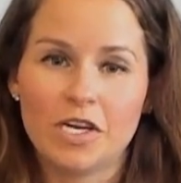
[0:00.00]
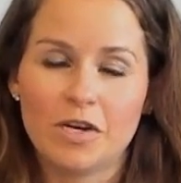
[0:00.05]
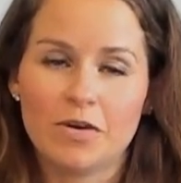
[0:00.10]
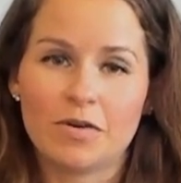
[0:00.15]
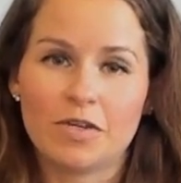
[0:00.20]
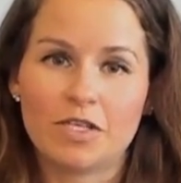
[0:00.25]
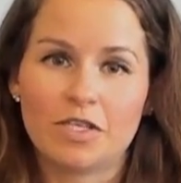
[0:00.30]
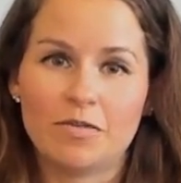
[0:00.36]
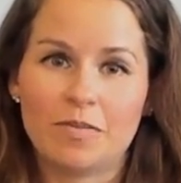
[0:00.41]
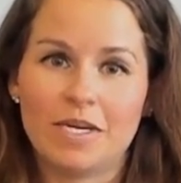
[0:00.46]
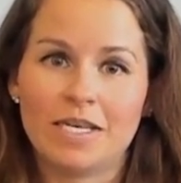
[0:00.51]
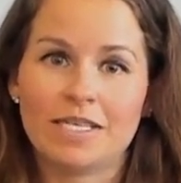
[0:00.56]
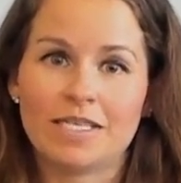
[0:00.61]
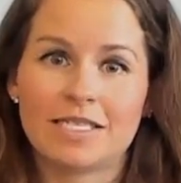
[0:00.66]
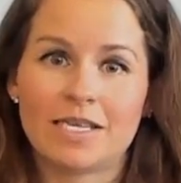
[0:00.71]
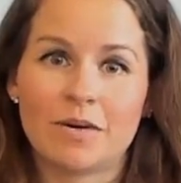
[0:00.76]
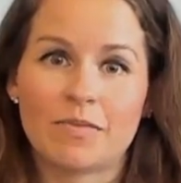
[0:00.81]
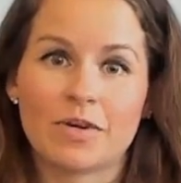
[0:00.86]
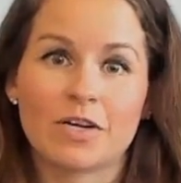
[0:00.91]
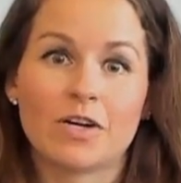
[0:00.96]
which means
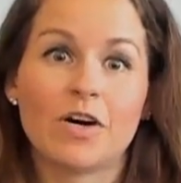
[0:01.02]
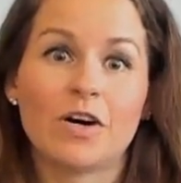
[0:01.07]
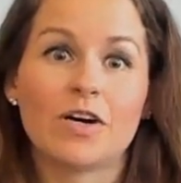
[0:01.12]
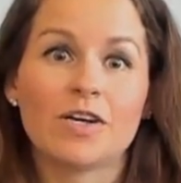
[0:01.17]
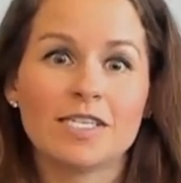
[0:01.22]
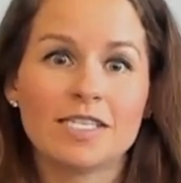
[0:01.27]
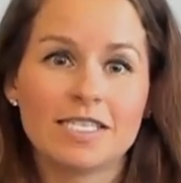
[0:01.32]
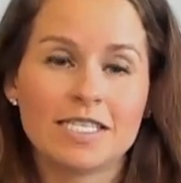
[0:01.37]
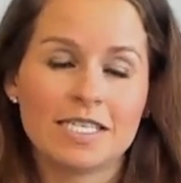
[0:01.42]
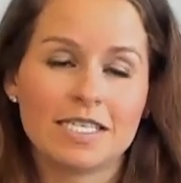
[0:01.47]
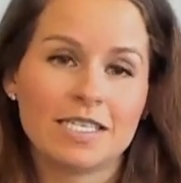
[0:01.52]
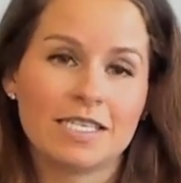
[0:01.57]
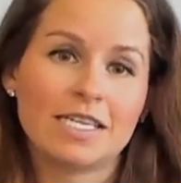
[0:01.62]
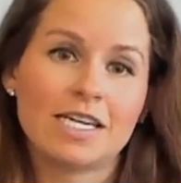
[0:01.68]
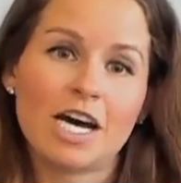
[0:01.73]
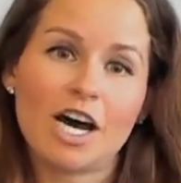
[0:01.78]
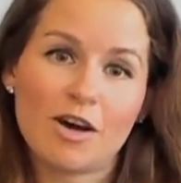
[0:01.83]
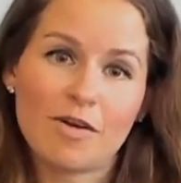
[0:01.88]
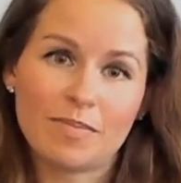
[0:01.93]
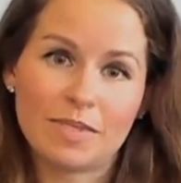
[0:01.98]
that we're constantly
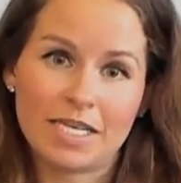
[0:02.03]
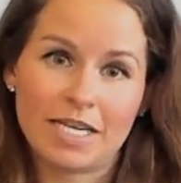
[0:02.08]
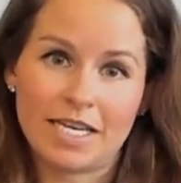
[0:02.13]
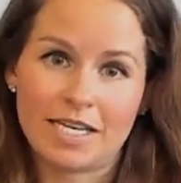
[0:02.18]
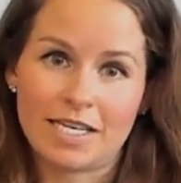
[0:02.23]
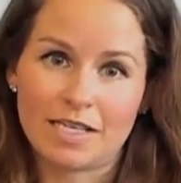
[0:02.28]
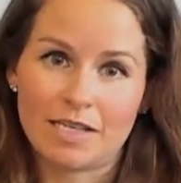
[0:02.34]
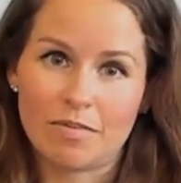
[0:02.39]
updating